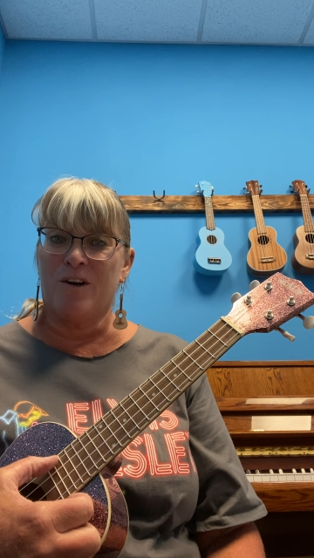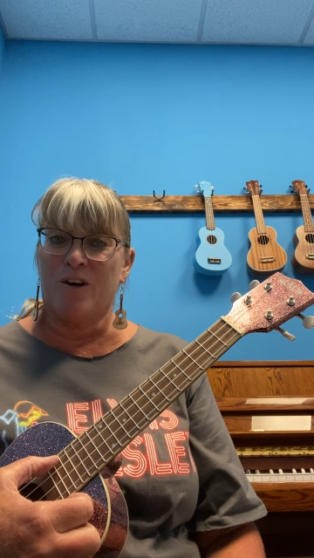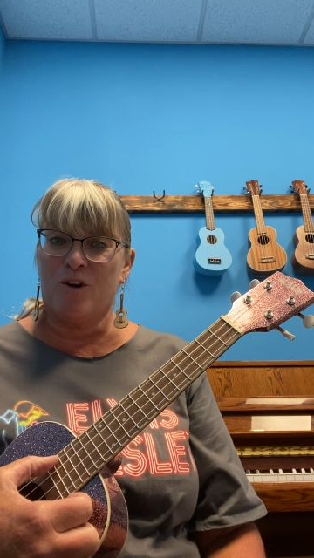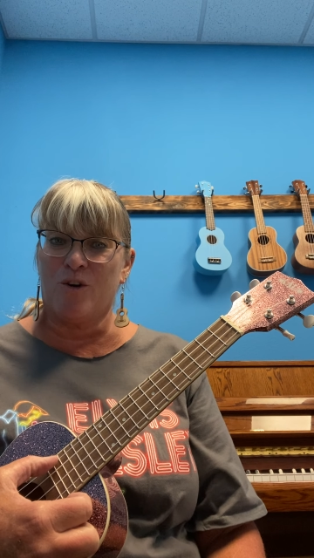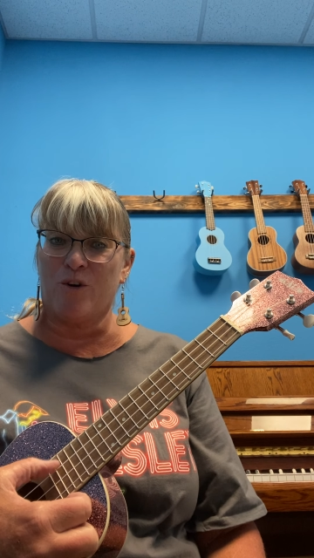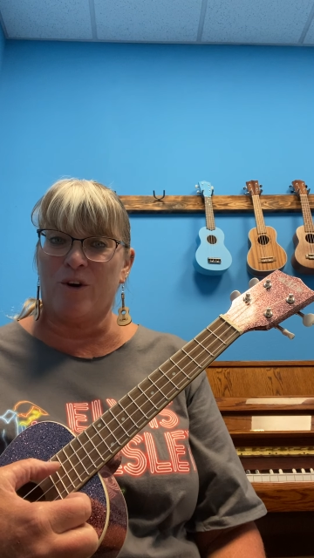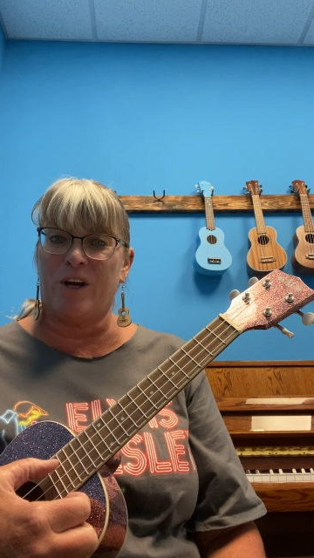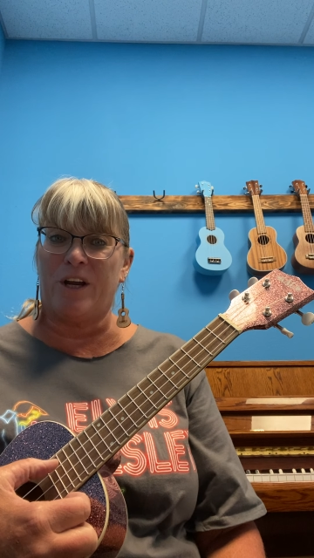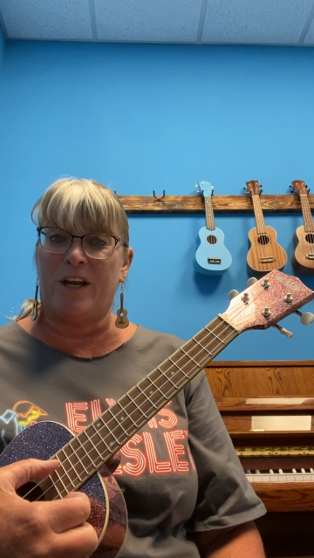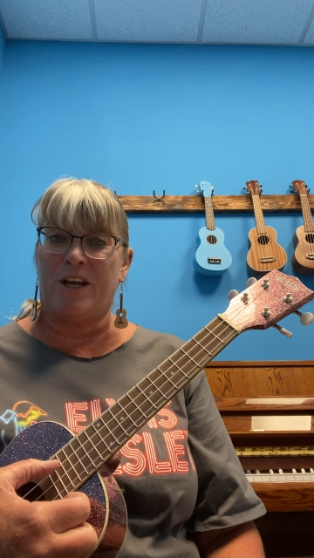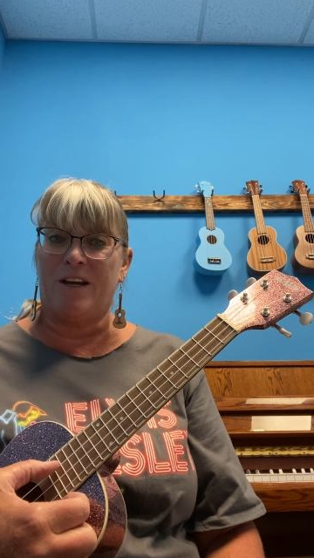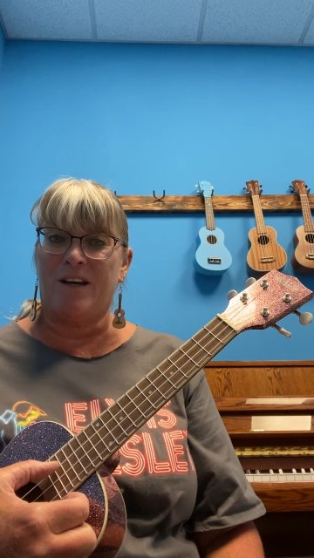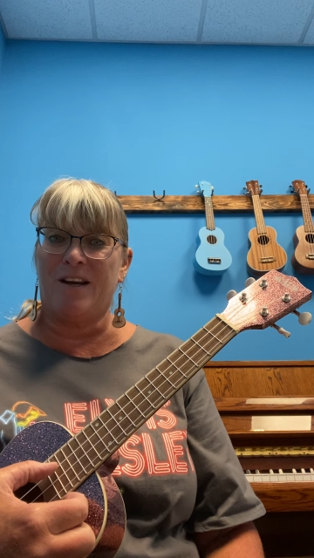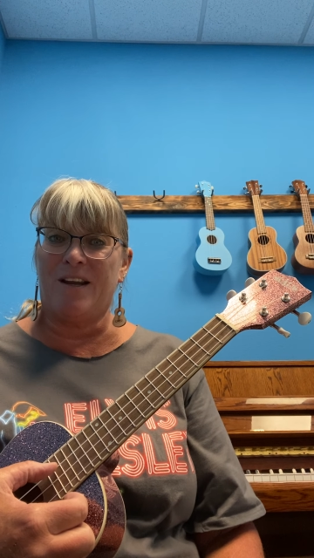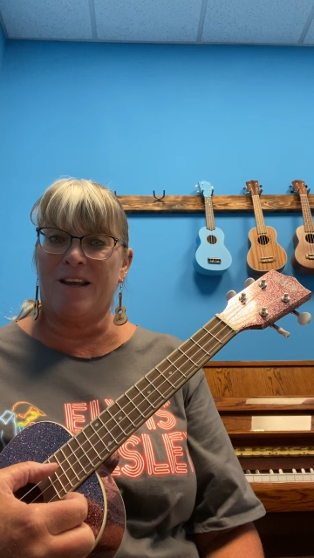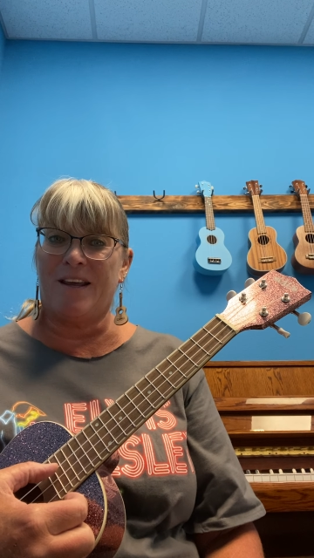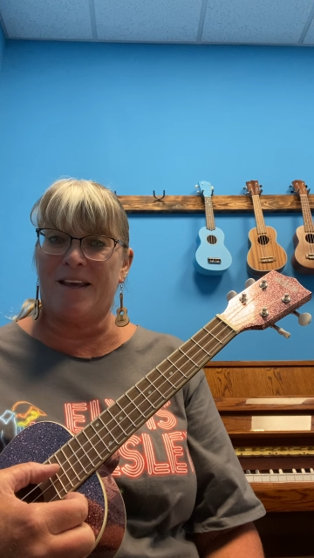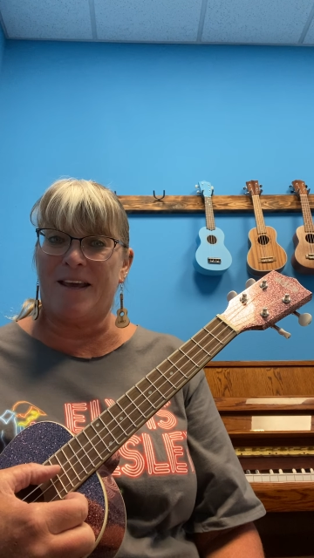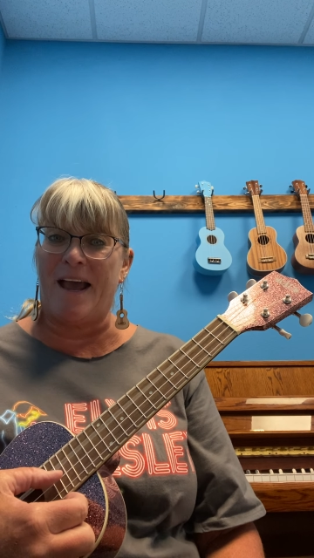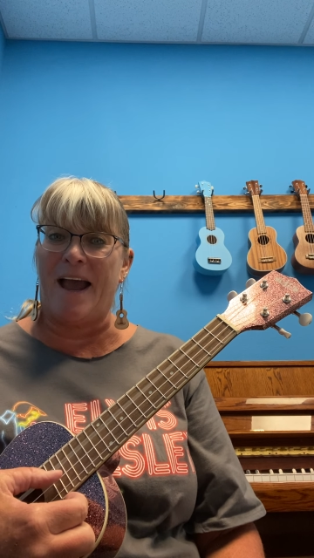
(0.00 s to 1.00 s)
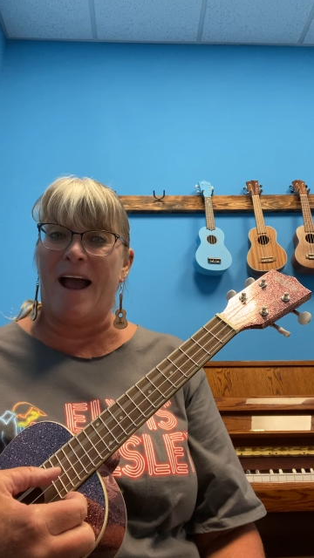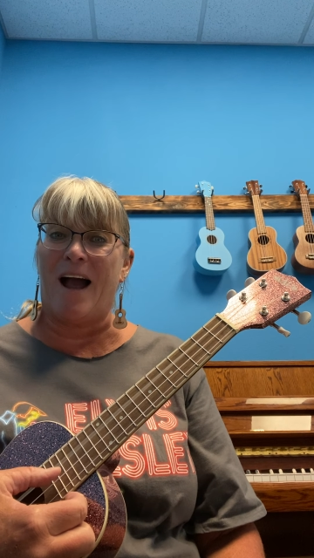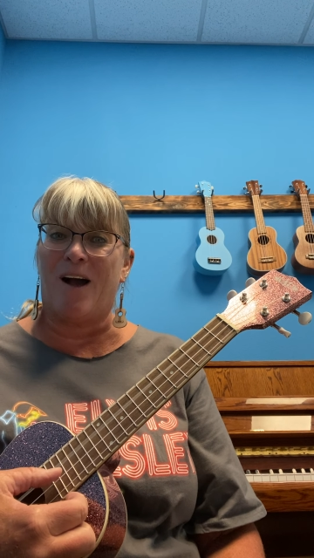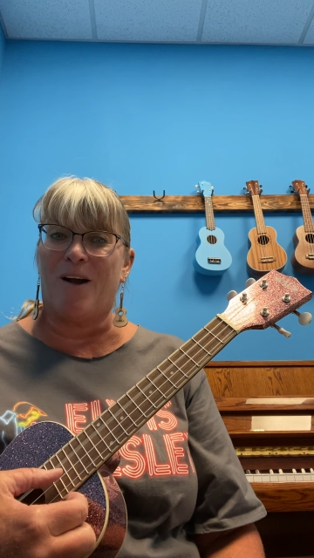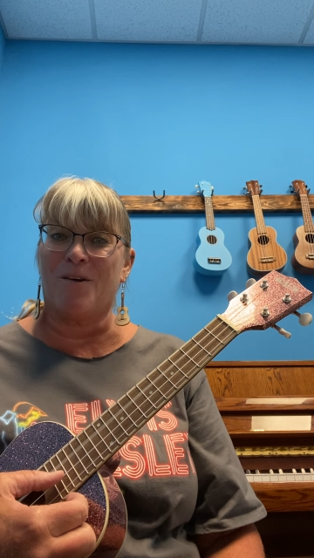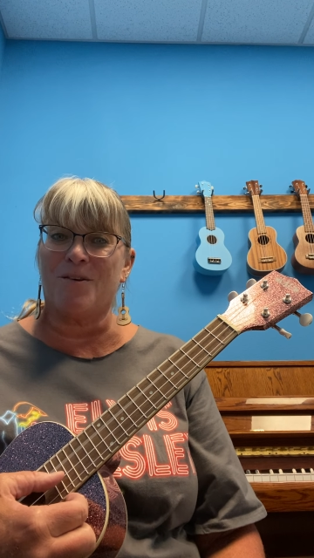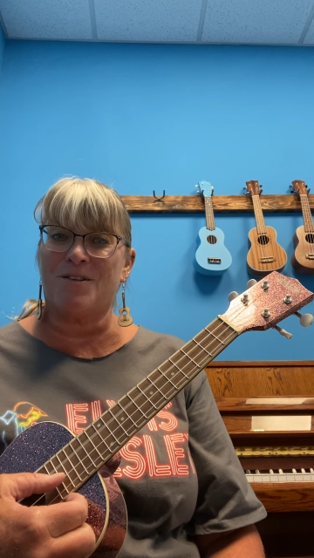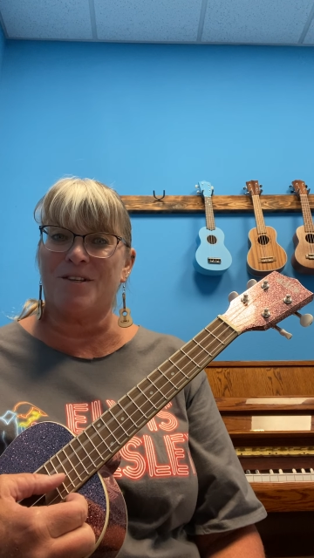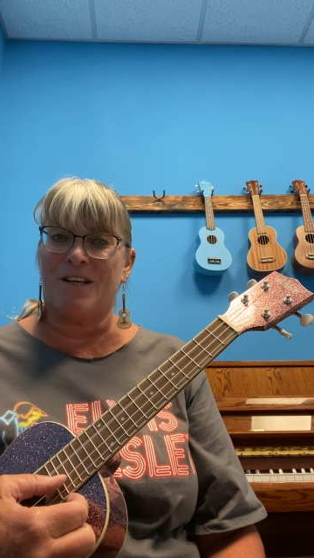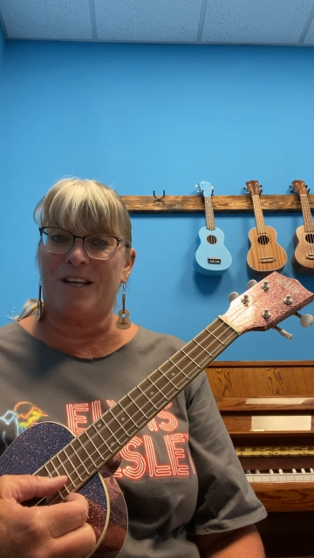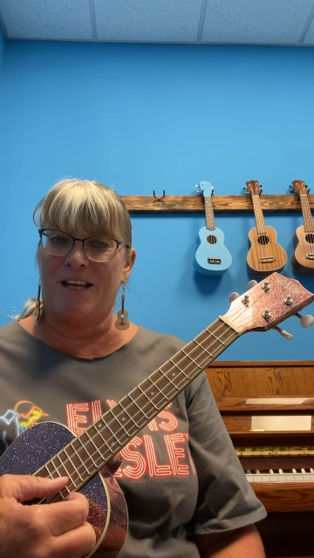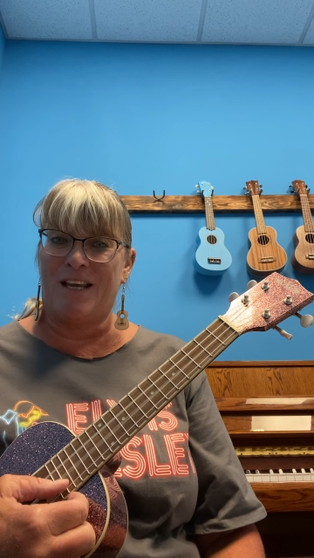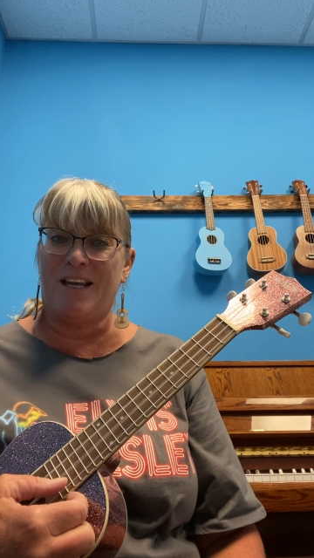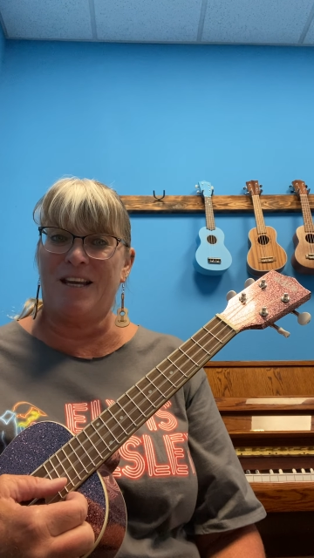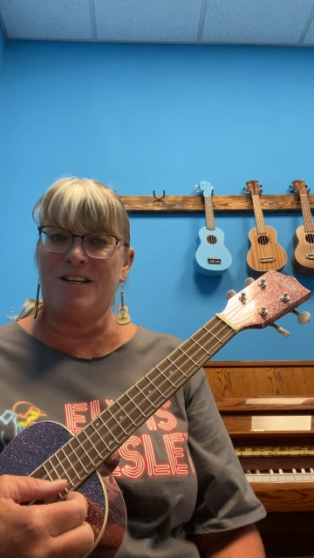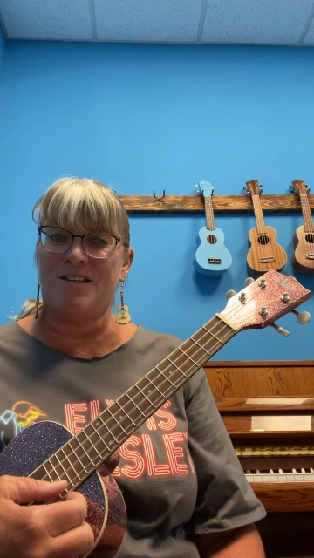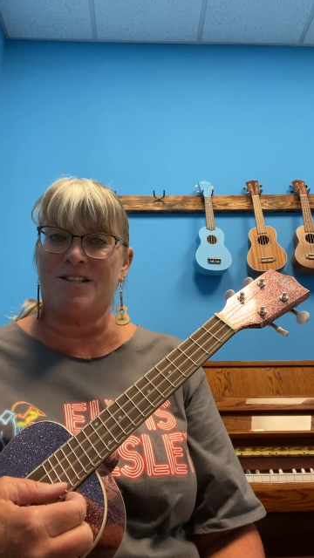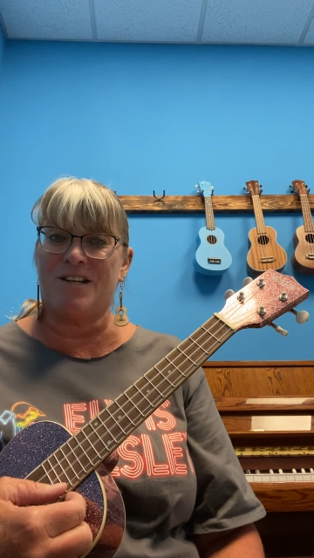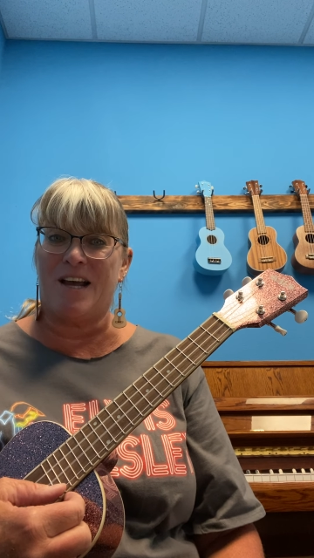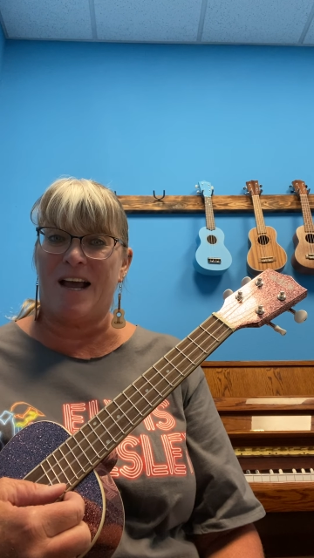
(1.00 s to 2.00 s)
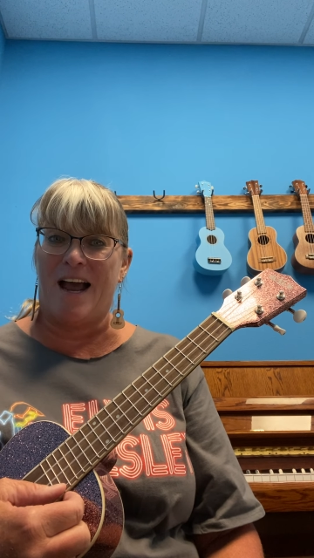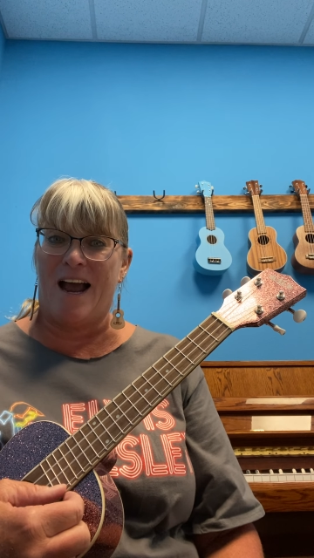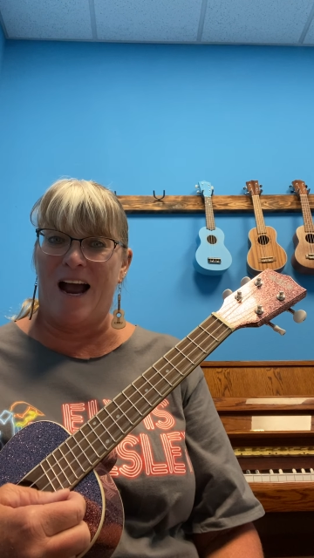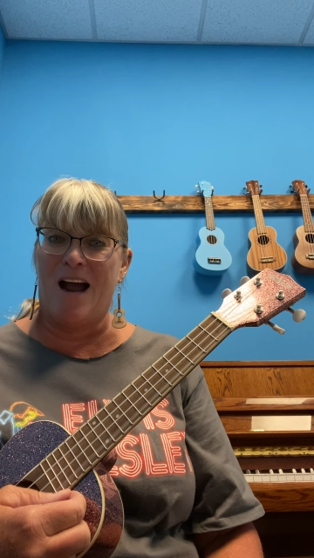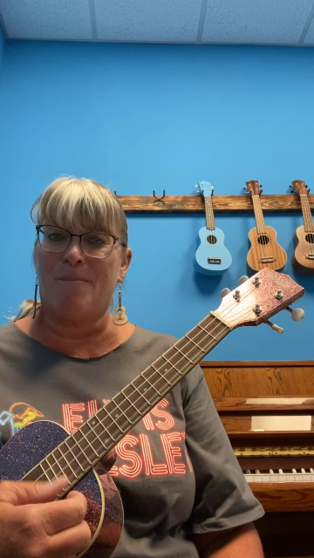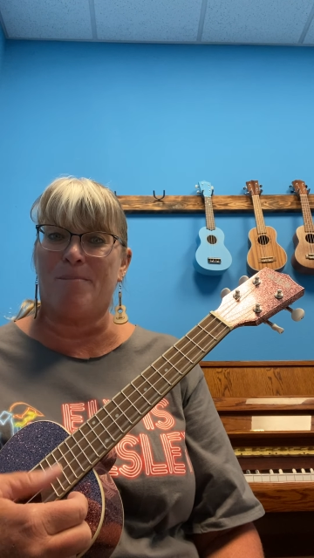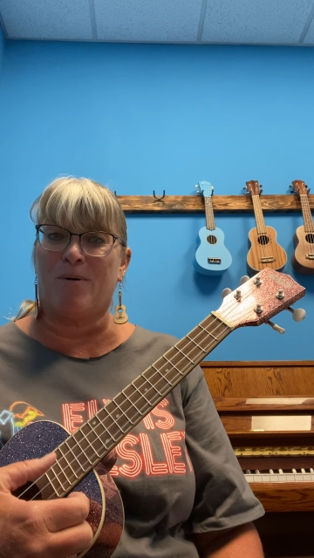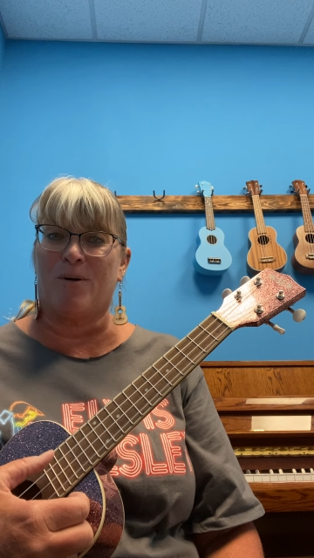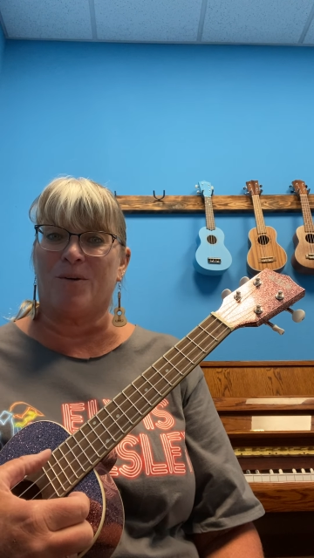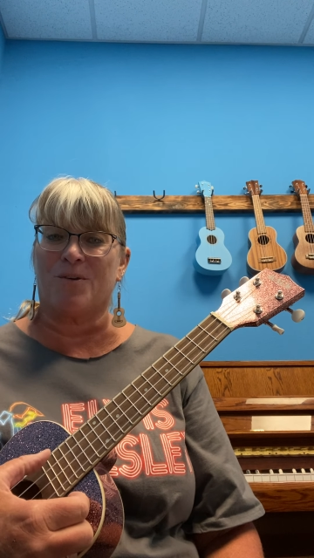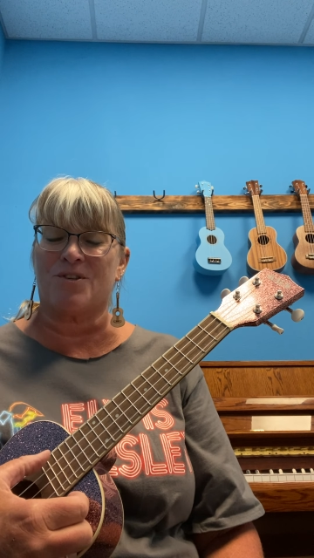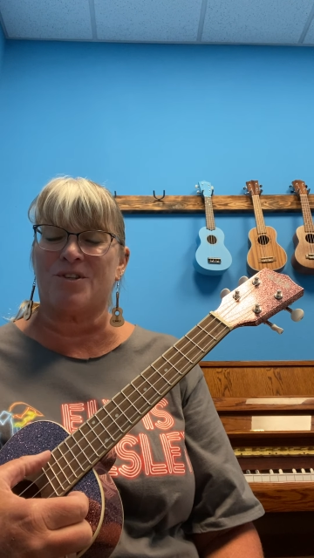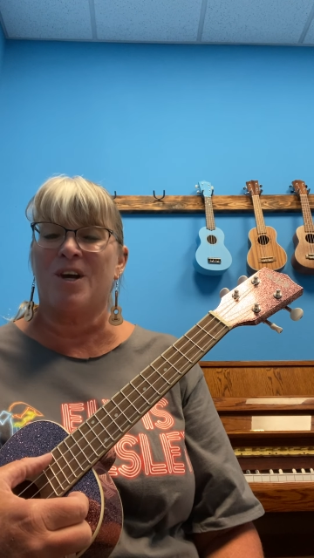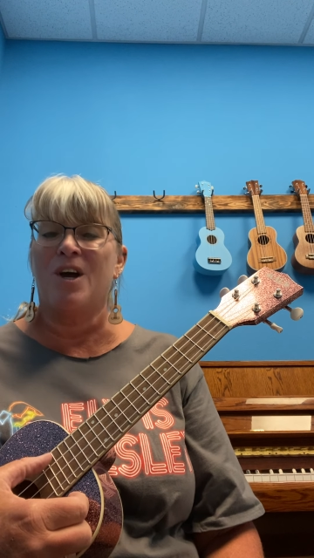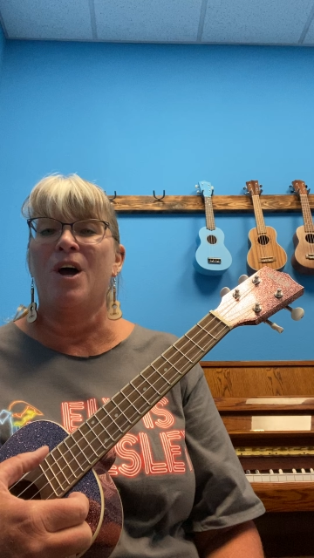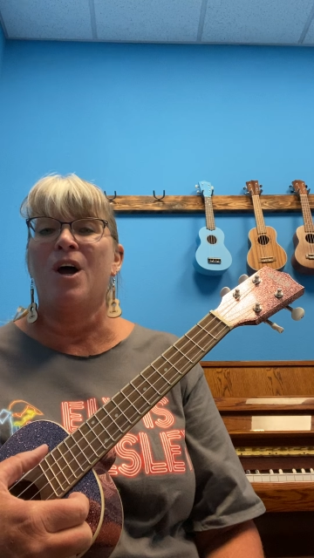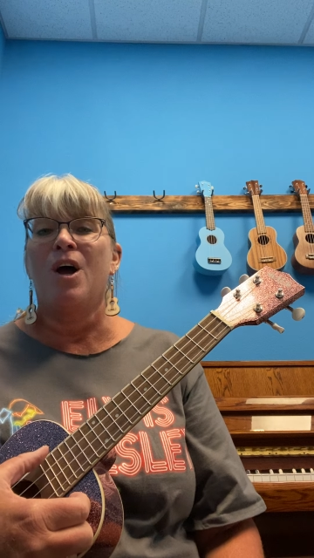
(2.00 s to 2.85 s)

Green Cows Eat Apples.